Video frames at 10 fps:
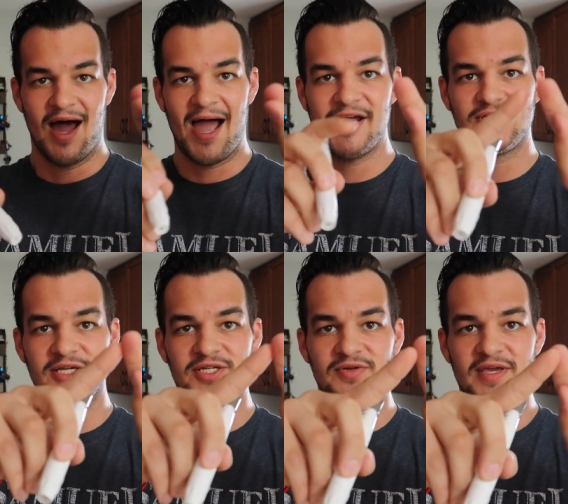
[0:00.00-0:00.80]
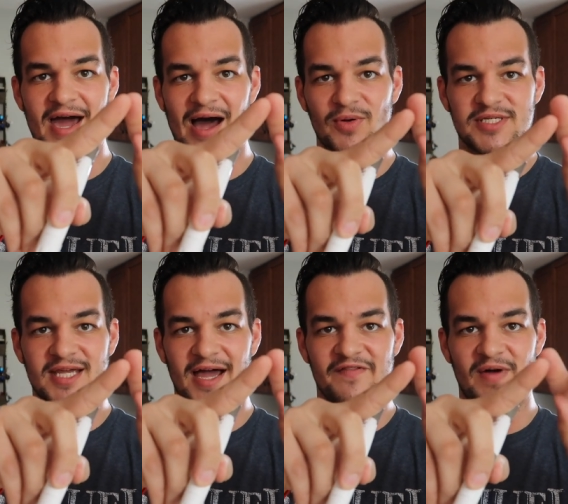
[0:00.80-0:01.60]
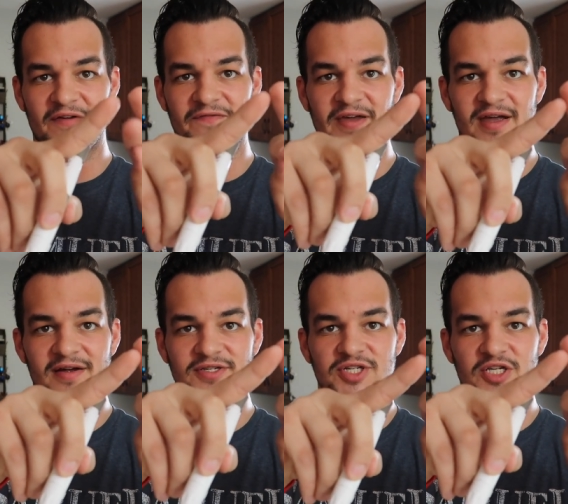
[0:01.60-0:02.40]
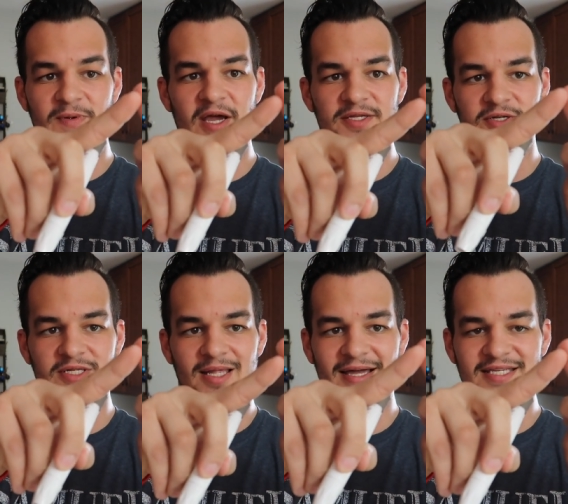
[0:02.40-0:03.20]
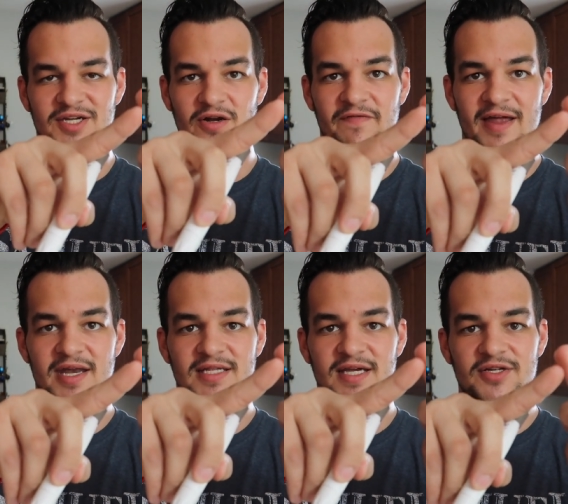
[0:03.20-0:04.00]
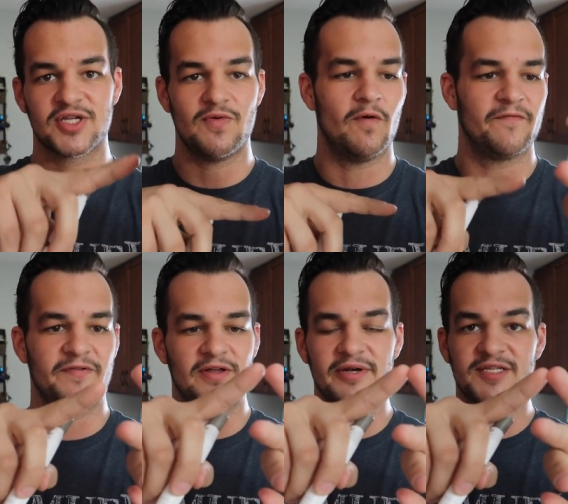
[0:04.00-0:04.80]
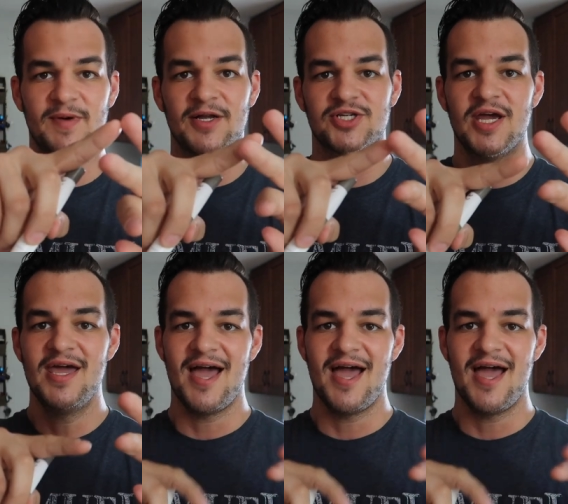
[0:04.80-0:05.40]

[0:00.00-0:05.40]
I usually do the outside of my fingers just because there's less nerve endings there so you won't feel it as much.